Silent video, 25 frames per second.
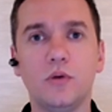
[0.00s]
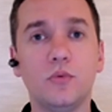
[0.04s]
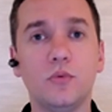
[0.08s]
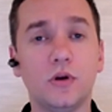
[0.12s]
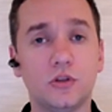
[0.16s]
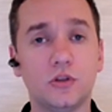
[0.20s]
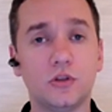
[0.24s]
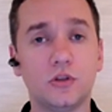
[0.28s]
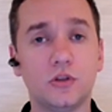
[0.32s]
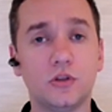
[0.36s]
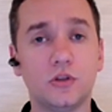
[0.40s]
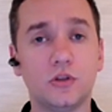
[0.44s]
when we
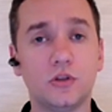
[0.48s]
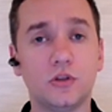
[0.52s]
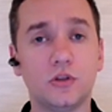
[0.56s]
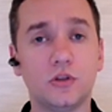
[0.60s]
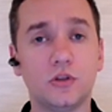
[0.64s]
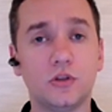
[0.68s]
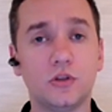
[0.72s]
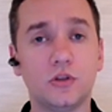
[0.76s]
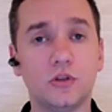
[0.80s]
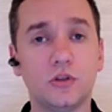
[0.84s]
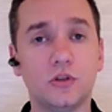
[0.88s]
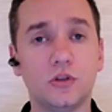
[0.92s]

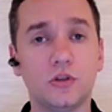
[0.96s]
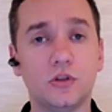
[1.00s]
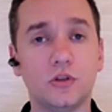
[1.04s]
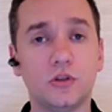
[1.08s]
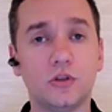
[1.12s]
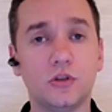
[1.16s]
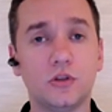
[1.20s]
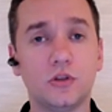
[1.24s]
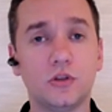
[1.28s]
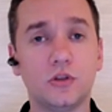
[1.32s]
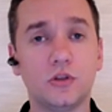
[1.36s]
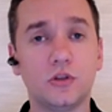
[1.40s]
other
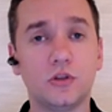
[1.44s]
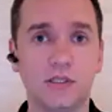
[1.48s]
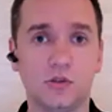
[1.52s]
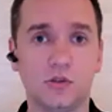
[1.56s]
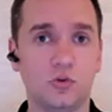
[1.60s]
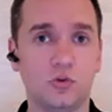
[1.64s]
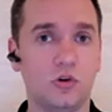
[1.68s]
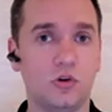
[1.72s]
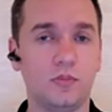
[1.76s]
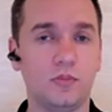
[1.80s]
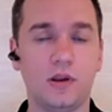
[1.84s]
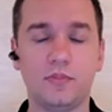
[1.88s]

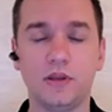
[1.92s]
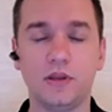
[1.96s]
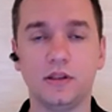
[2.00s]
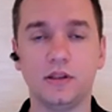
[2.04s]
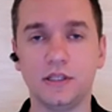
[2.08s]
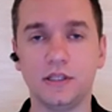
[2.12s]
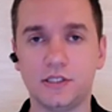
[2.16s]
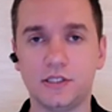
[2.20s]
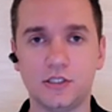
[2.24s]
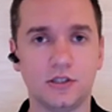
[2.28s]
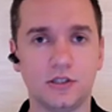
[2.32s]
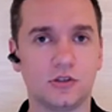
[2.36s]
participants, or
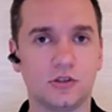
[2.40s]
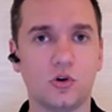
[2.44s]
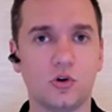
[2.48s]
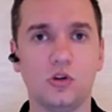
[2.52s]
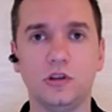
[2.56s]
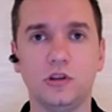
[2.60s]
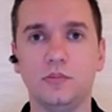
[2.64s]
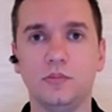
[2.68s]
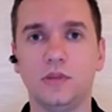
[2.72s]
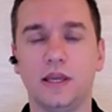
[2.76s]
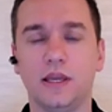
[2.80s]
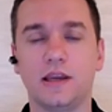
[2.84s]
maybe let's just
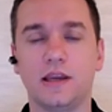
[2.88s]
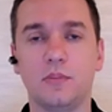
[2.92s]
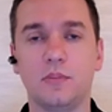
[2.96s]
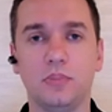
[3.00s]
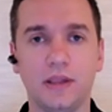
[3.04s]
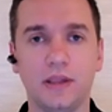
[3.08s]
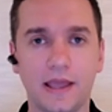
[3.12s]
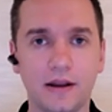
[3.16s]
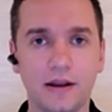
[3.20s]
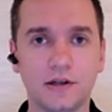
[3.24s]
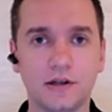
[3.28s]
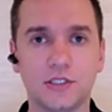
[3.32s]
call them like
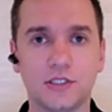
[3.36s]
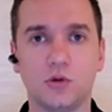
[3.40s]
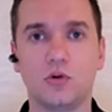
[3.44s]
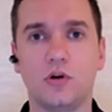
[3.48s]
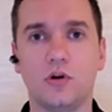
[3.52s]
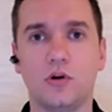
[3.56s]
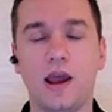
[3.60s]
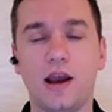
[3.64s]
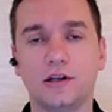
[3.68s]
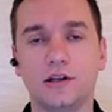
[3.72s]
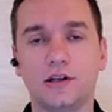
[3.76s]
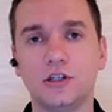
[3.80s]
players
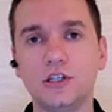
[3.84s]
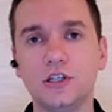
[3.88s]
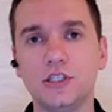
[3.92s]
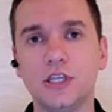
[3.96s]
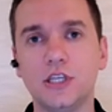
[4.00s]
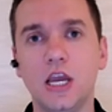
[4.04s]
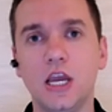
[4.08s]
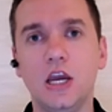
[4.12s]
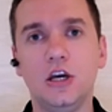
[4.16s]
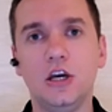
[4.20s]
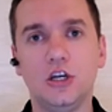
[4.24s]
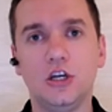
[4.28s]
or
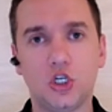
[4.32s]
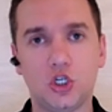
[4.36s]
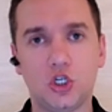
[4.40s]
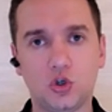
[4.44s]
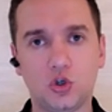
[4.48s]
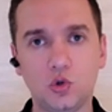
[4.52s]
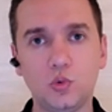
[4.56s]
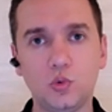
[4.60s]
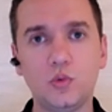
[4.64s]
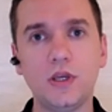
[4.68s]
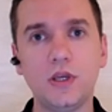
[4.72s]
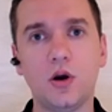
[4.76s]
actors,
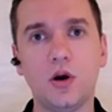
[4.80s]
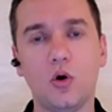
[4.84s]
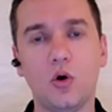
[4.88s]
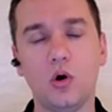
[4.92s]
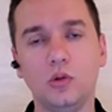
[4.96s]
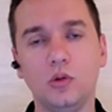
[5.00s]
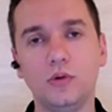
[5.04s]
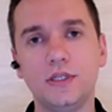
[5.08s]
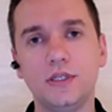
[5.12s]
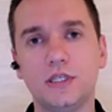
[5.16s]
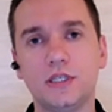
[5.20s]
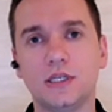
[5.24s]
should we
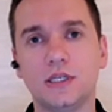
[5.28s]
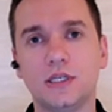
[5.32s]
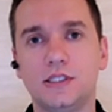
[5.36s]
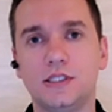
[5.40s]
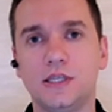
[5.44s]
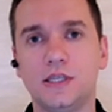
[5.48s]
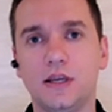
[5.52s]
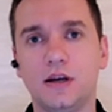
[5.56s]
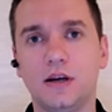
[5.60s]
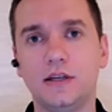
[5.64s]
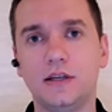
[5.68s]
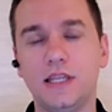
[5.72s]
always
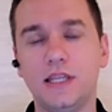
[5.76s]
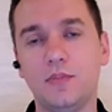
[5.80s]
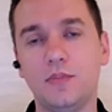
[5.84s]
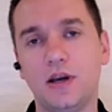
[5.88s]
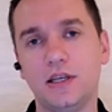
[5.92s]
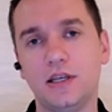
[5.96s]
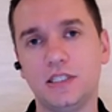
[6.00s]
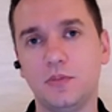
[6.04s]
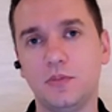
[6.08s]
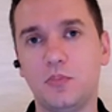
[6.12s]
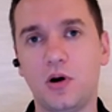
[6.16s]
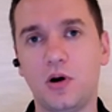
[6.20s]
consider
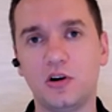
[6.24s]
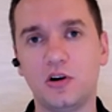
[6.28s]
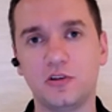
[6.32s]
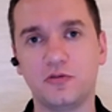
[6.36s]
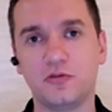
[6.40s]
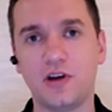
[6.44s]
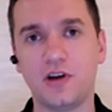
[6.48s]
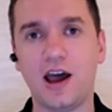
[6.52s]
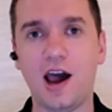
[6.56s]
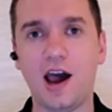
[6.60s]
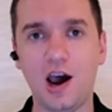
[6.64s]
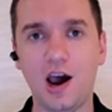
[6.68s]
them as a part
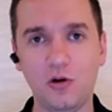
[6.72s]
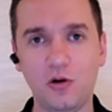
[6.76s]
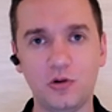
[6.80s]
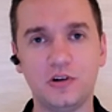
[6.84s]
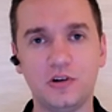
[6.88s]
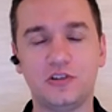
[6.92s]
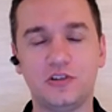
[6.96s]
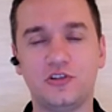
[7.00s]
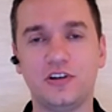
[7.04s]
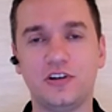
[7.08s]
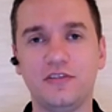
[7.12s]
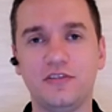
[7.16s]
of
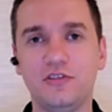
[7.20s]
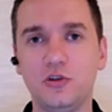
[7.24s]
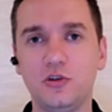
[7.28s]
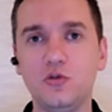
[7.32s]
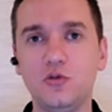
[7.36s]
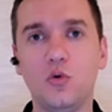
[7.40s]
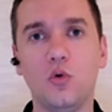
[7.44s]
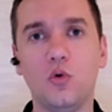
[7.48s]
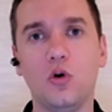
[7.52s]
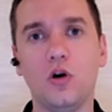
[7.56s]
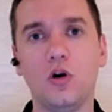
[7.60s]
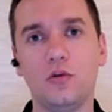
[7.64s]
our tree
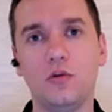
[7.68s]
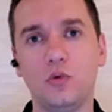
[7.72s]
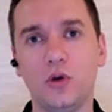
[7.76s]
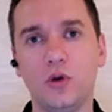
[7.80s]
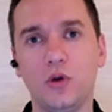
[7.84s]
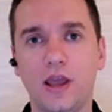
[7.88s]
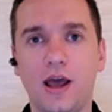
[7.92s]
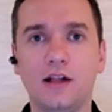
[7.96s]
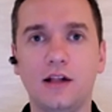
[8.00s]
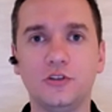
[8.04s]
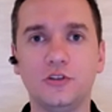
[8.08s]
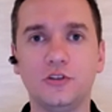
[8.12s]
view, or
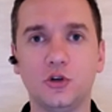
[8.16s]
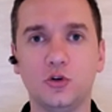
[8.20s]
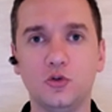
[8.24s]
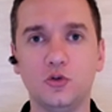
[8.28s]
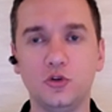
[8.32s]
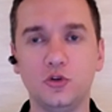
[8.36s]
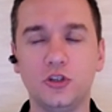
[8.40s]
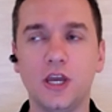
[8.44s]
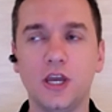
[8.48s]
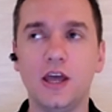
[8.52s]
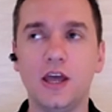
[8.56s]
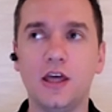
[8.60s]
we also
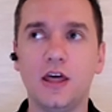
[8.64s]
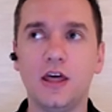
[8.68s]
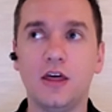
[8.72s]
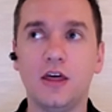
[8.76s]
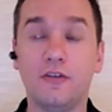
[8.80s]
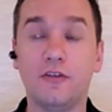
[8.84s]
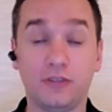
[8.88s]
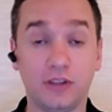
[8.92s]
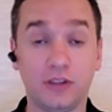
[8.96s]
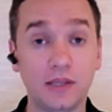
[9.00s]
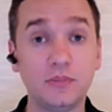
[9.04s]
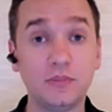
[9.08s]
could
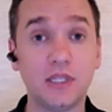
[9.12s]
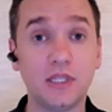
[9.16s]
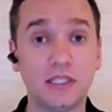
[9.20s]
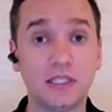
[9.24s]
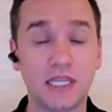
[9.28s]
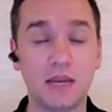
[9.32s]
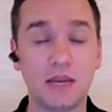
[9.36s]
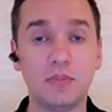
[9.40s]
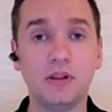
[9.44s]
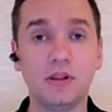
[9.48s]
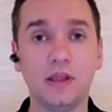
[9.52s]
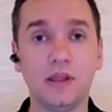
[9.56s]
flip the
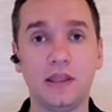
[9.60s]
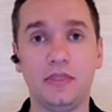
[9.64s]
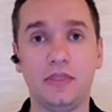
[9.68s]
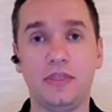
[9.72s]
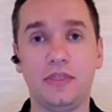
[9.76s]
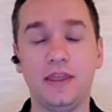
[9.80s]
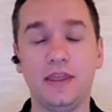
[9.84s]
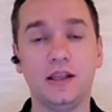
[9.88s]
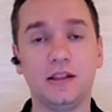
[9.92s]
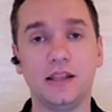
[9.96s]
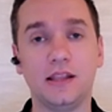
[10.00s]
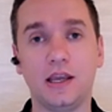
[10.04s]
table and
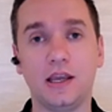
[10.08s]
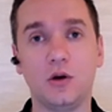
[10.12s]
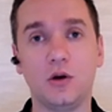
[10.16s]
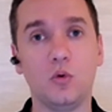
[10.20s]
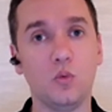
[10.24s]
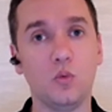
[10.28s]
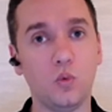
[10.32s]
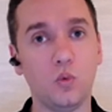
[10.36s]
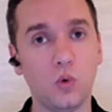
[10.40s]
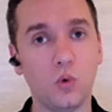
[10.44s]
think like